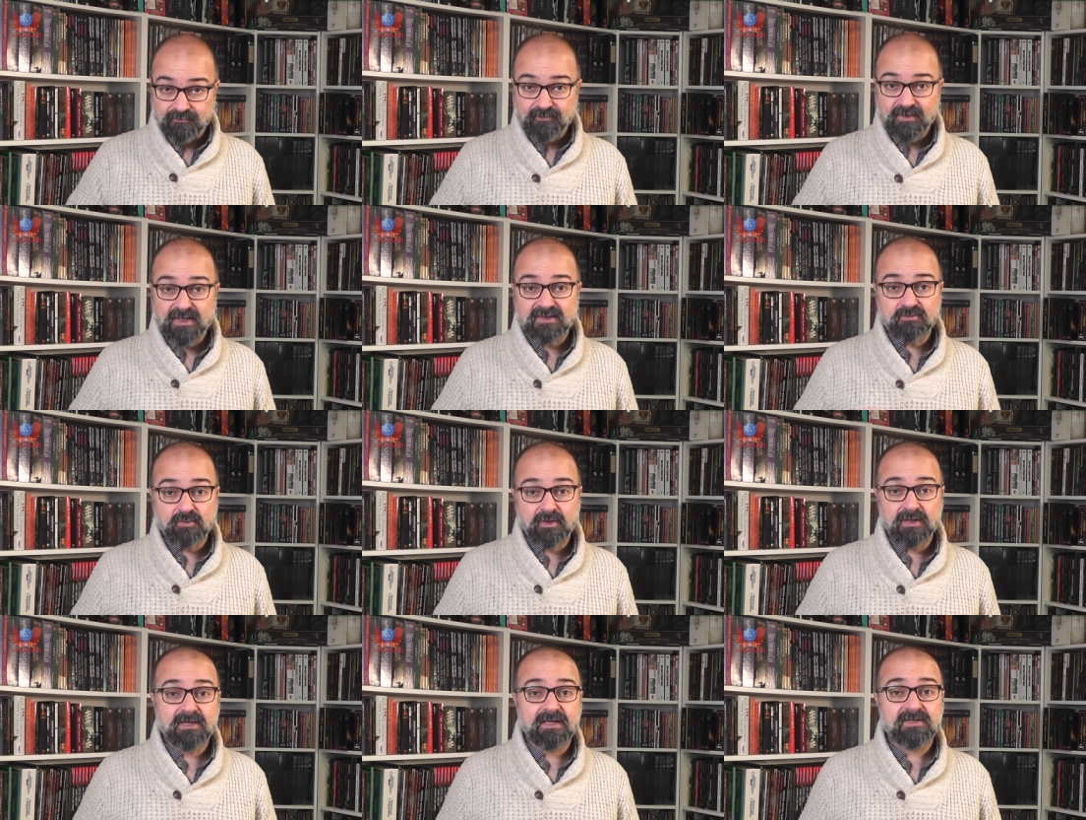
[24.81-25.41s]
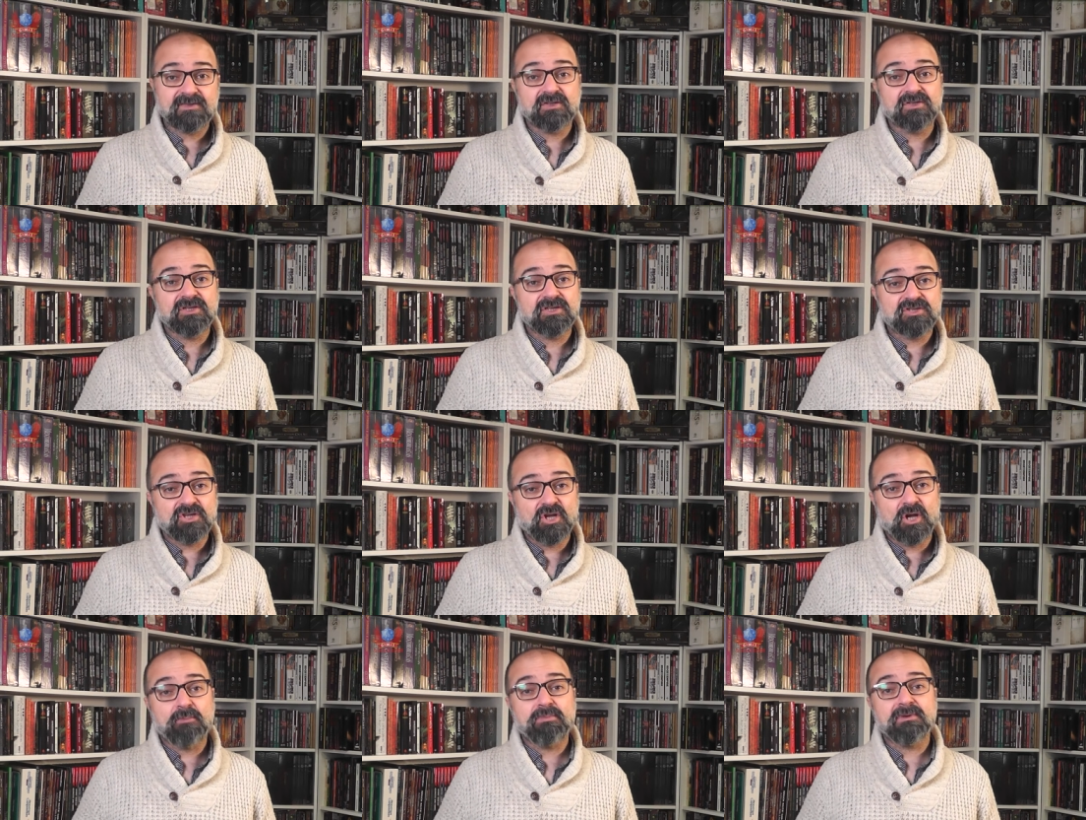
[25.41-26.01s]
as well as on the
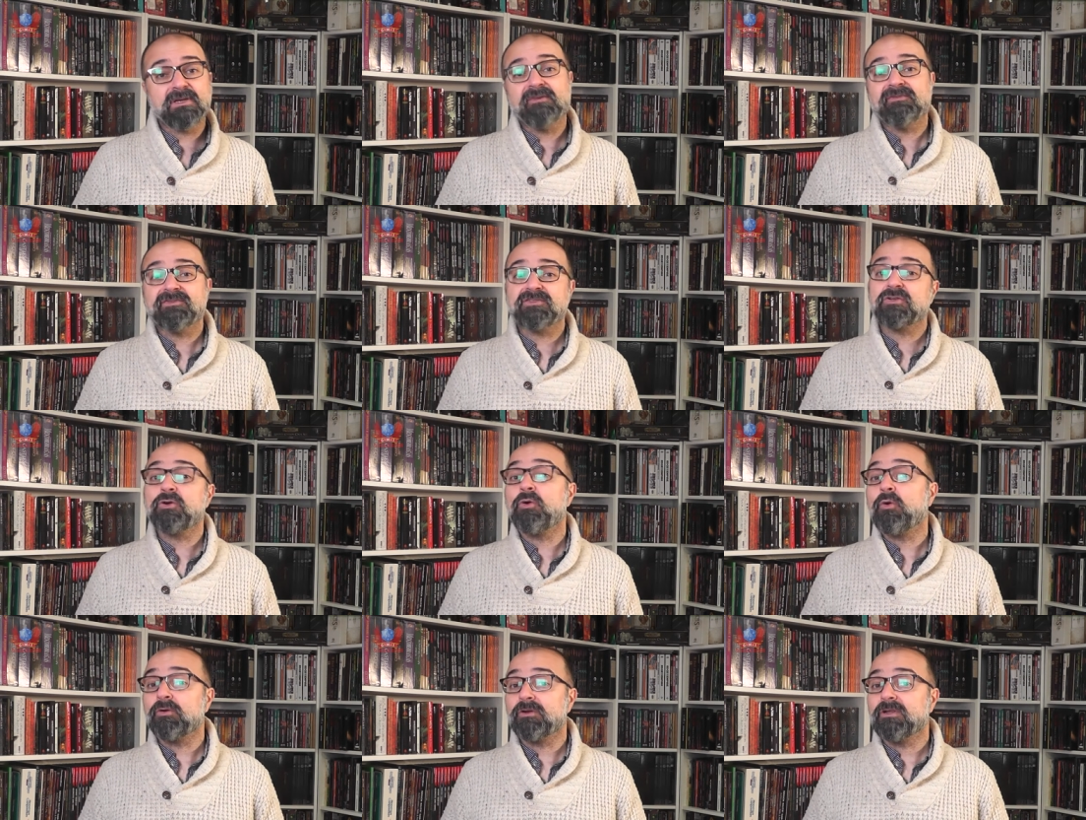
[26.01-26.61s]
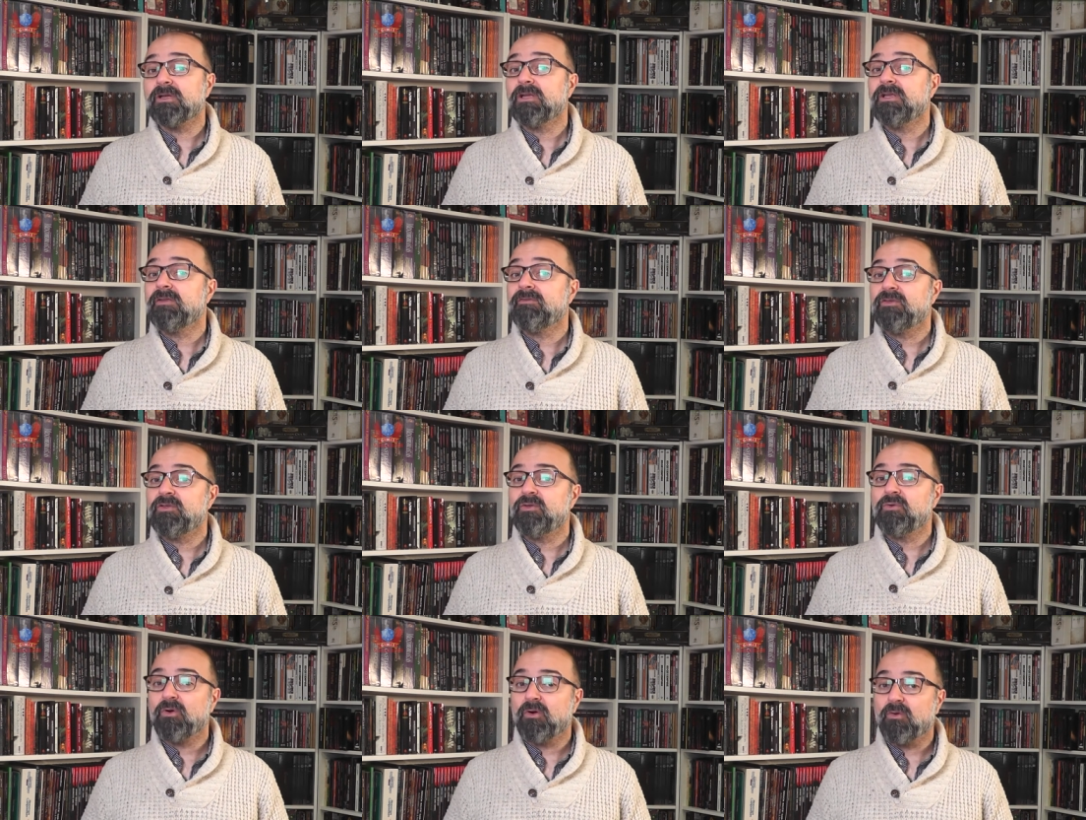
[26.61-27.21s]
top left corner if
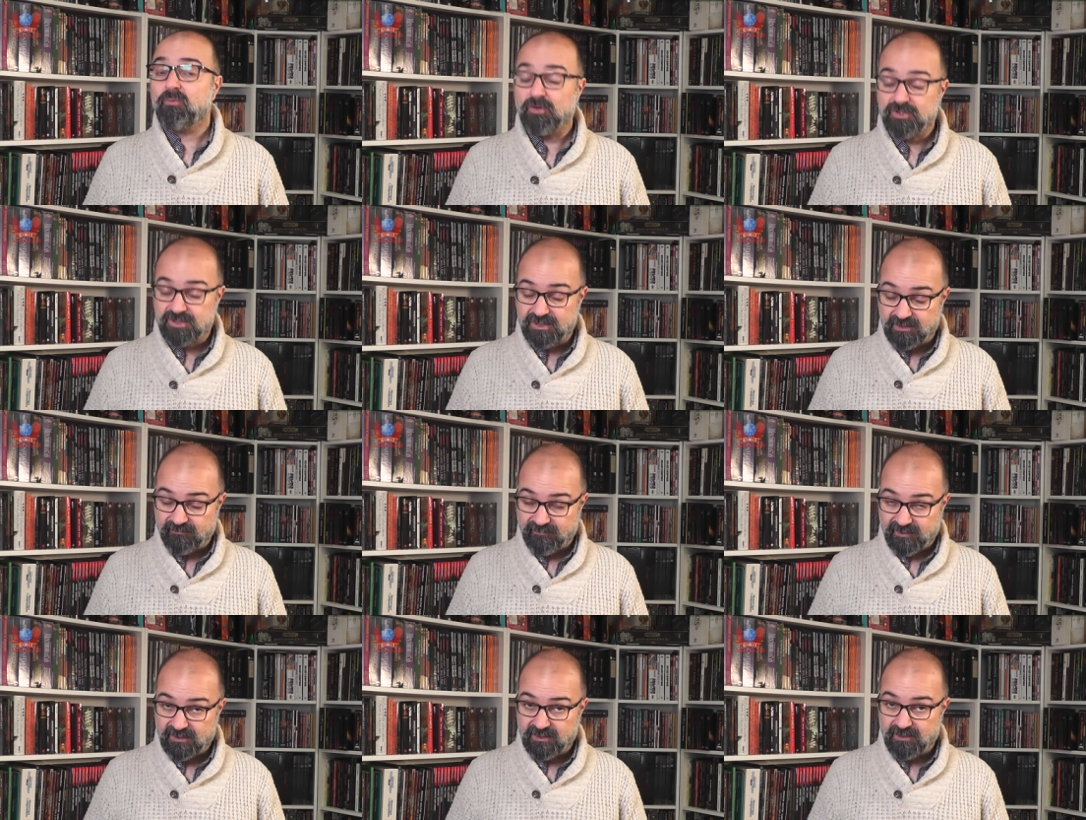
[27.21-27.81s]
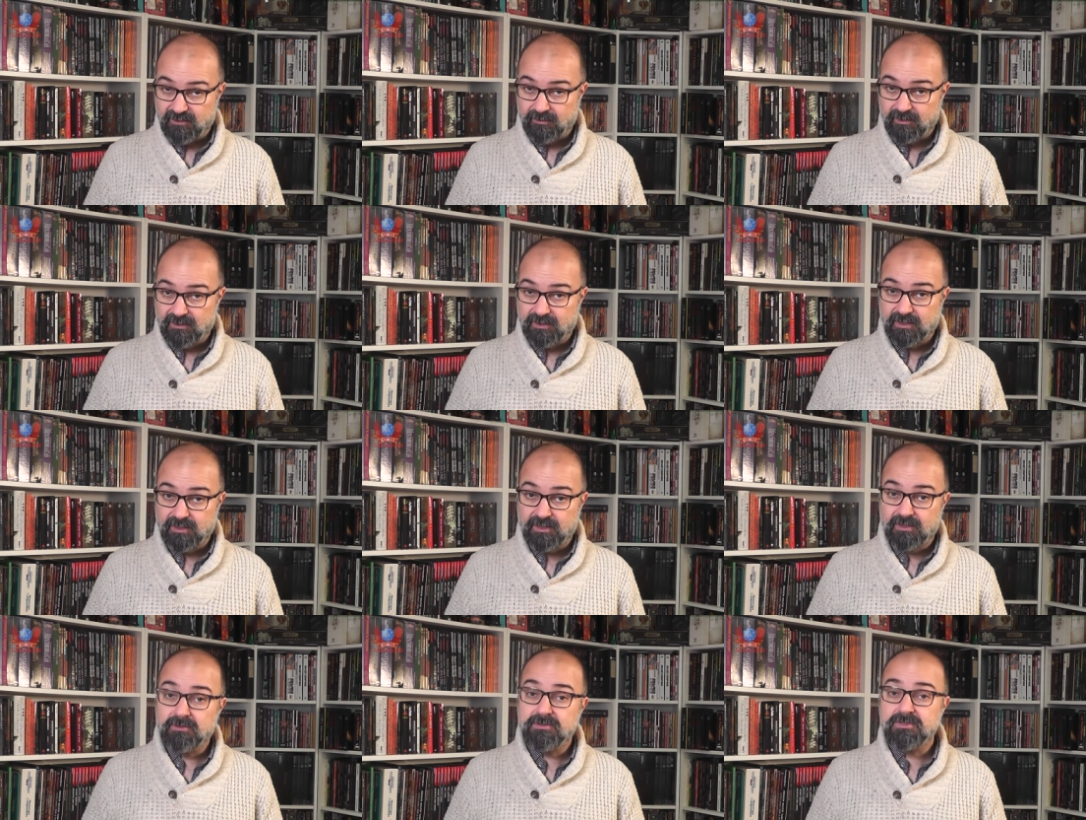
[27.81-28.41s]
you are watching the video in the
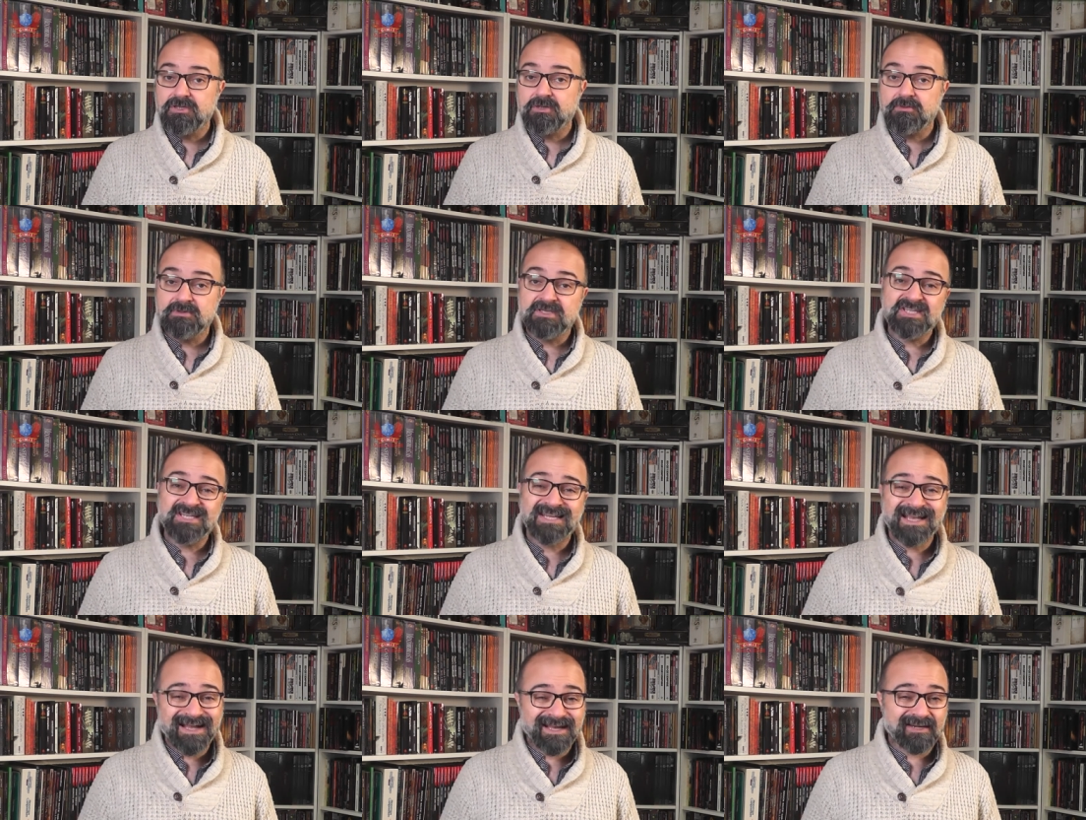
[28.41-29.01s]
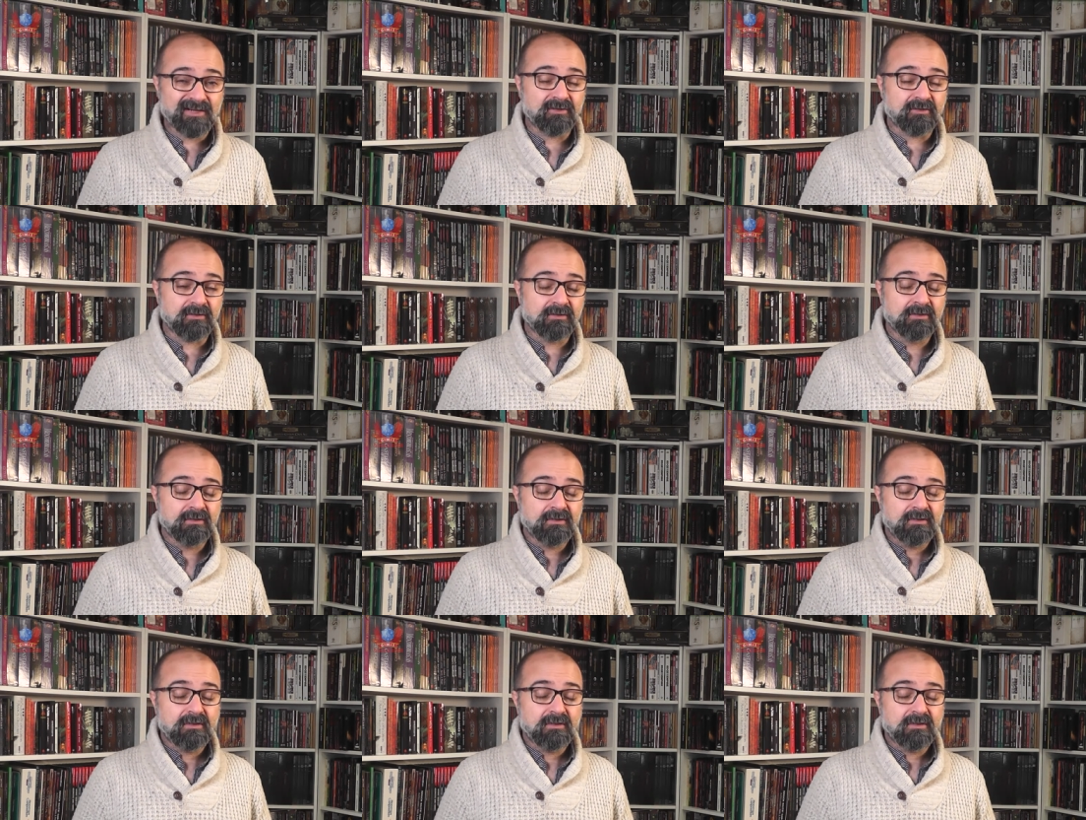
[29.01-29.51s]
YouTube channel